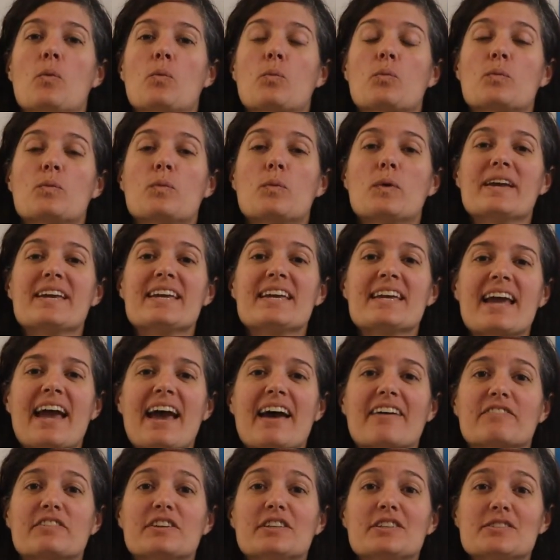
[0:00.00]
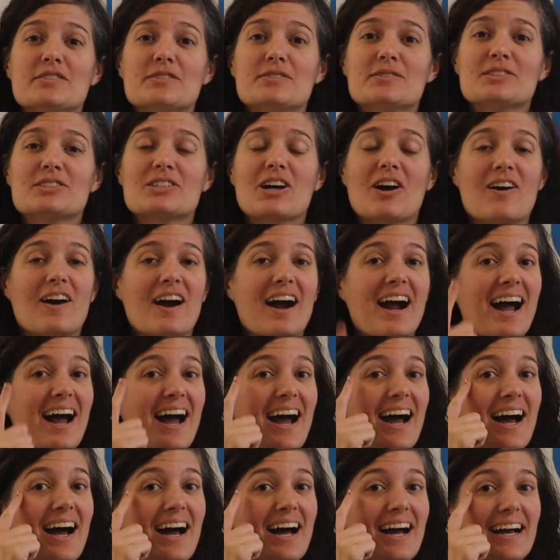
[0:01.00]
We have used our
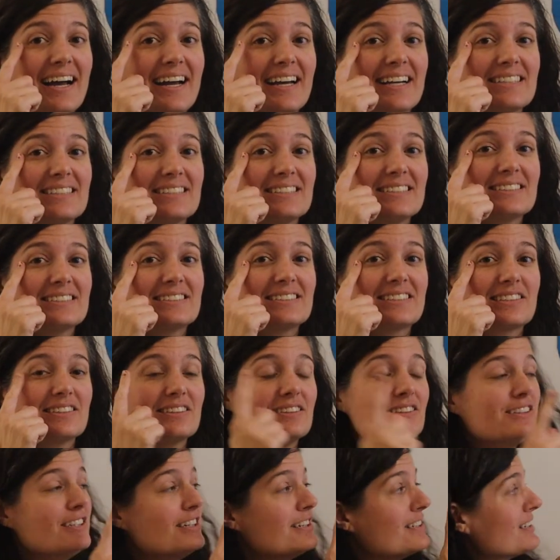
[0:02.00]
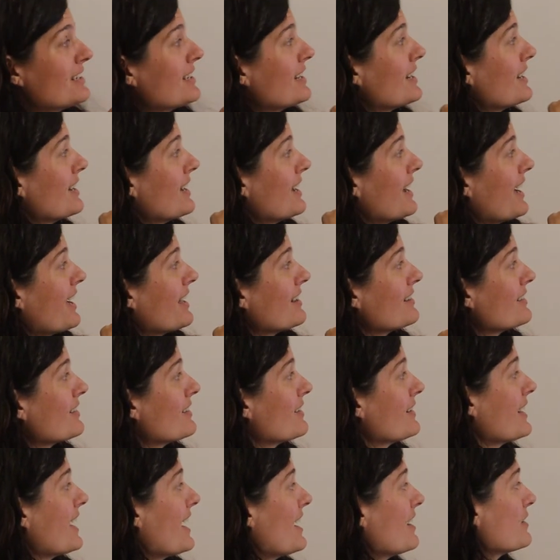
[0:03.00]
eyes to look and
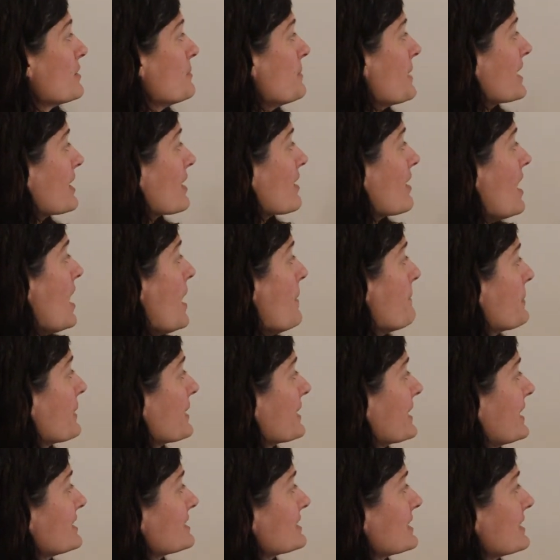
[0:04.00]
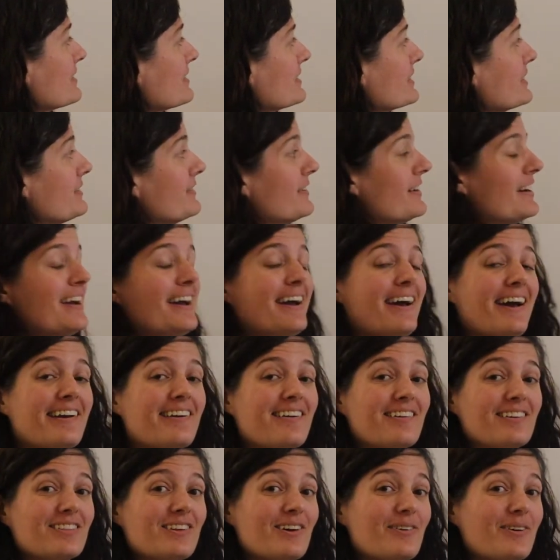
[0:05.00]
learn how to make our uppercase letter U and
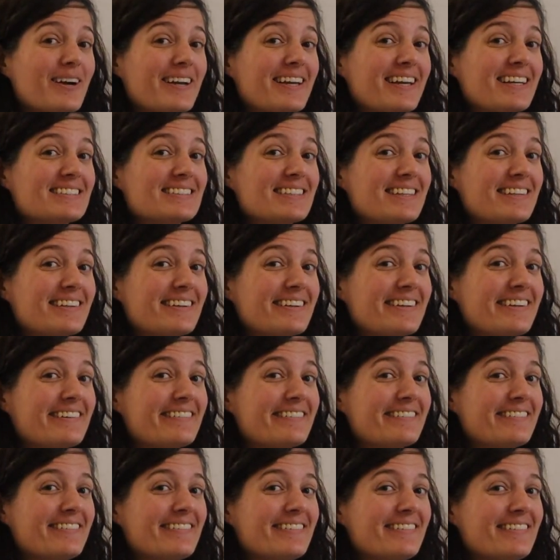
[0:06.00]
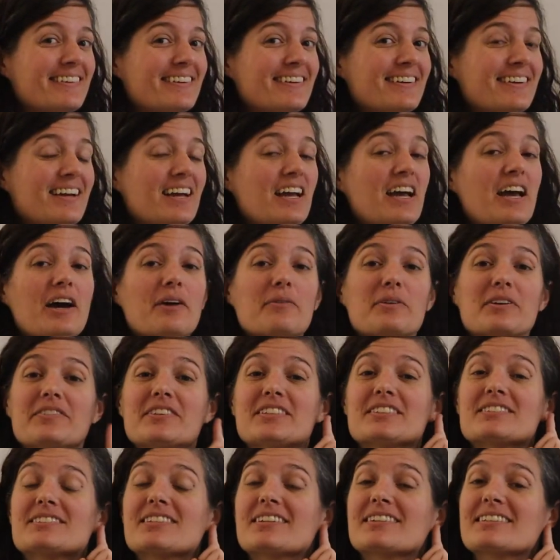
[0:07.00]
our lowercase letter U. And we've
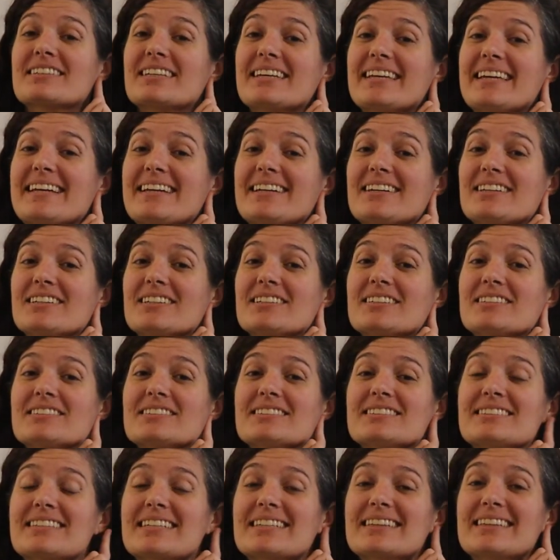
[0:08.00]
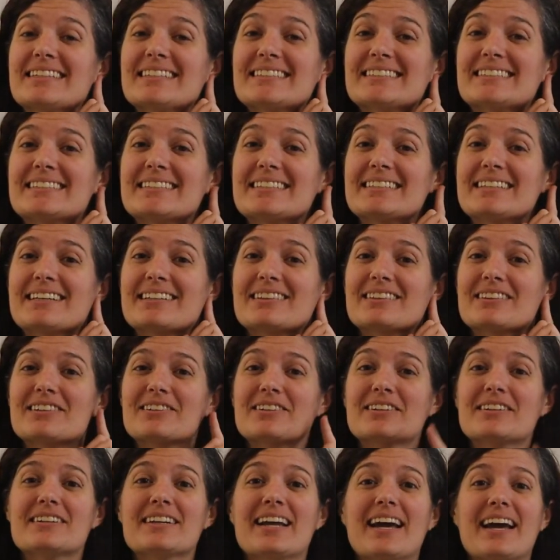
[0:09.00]
used our ears to listen and
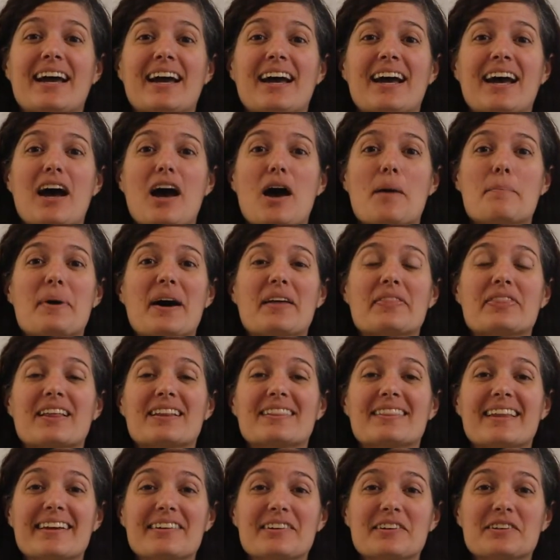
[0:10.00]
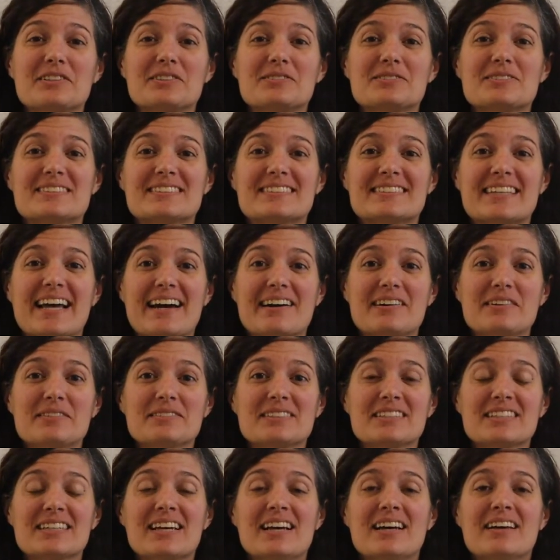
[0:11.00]
learn about the letter U
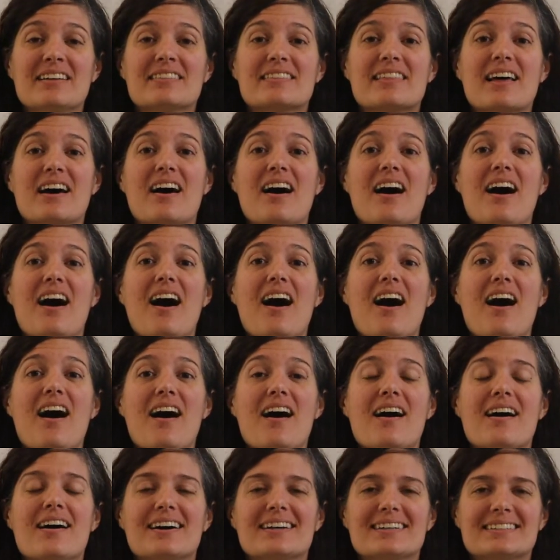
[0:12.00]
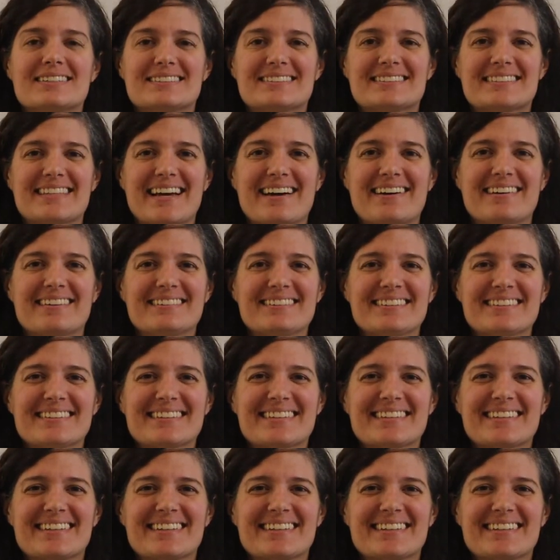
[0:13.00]
sound, the uh sound.